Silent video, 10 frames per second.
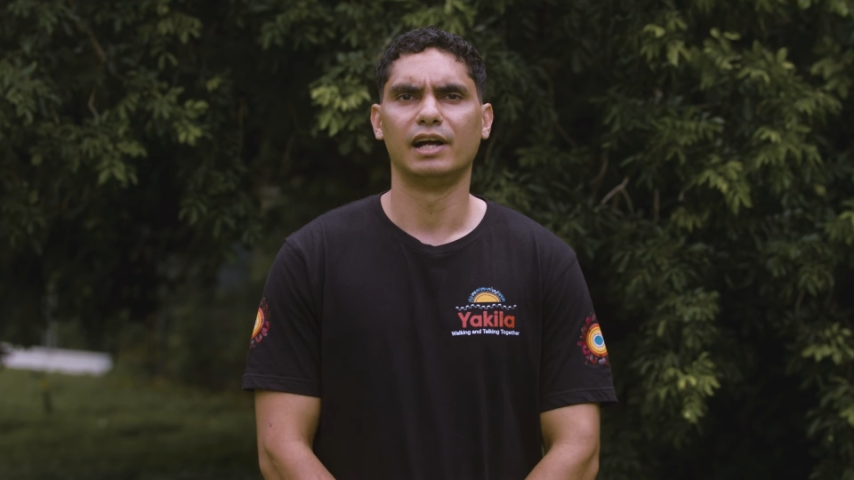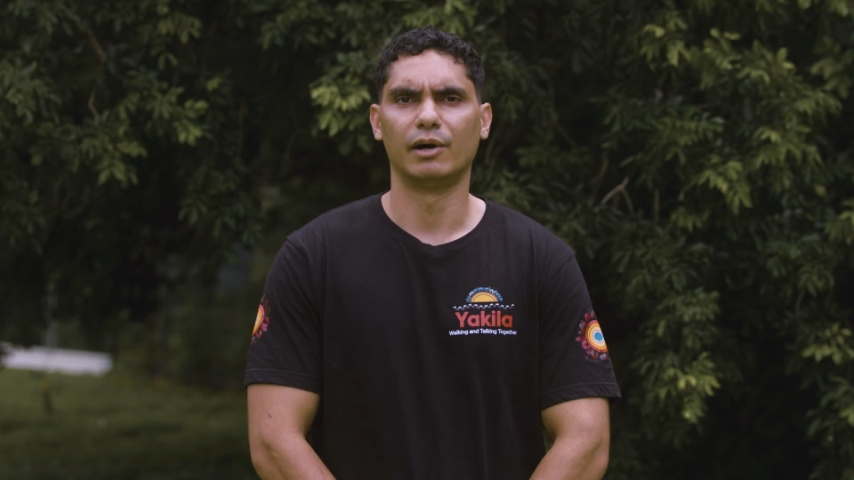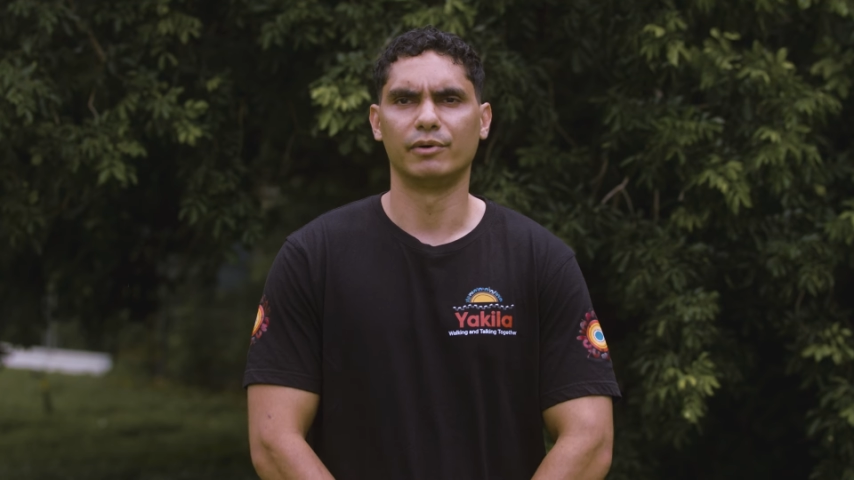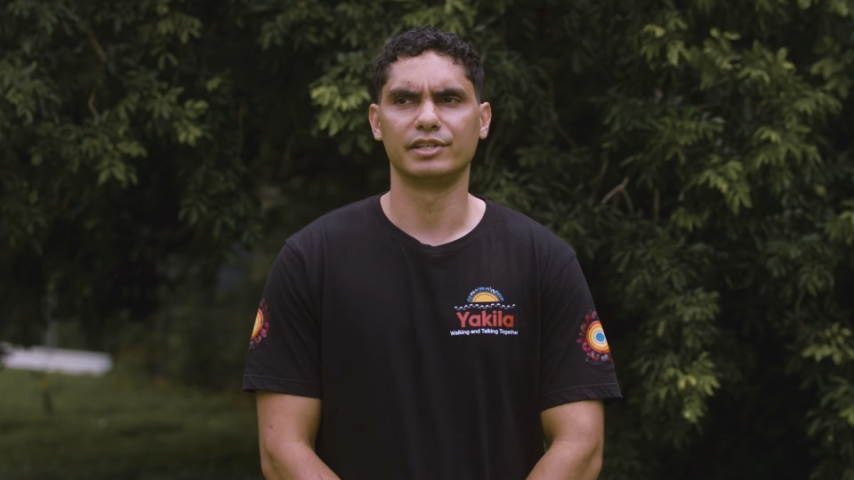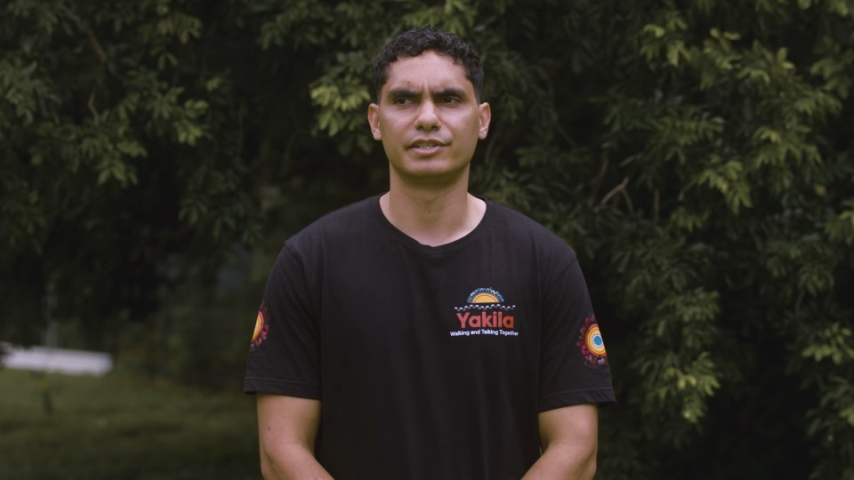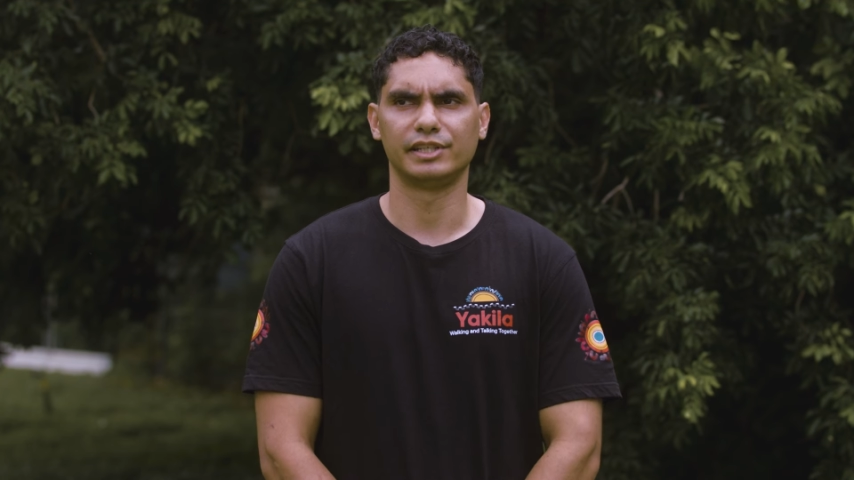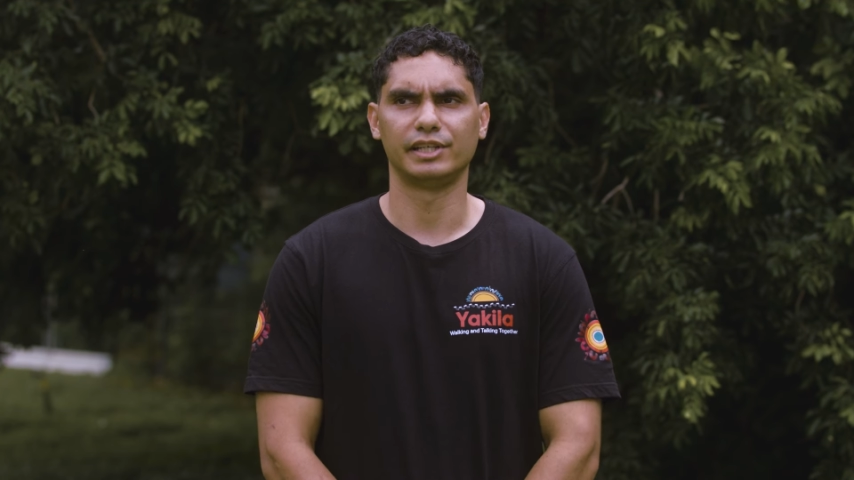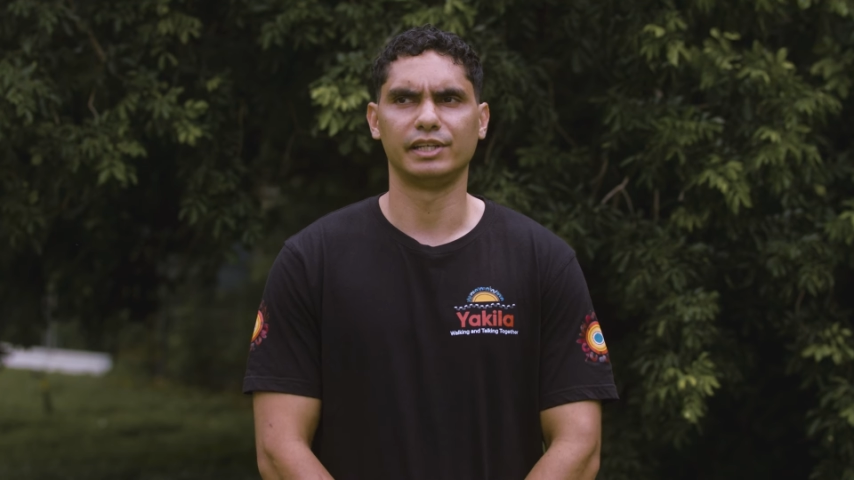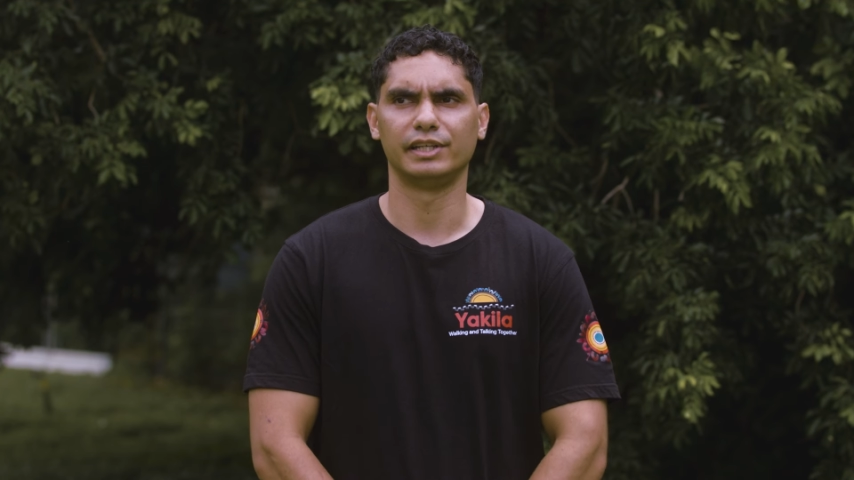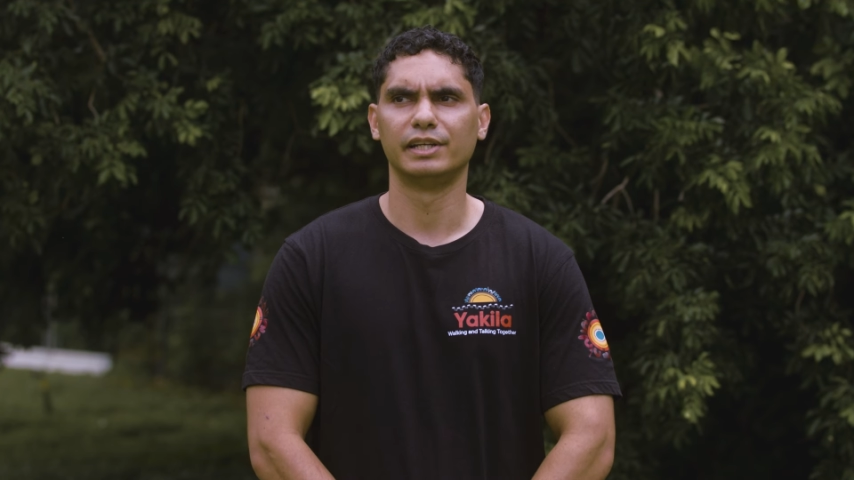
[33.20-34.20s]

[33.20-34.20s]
I want to see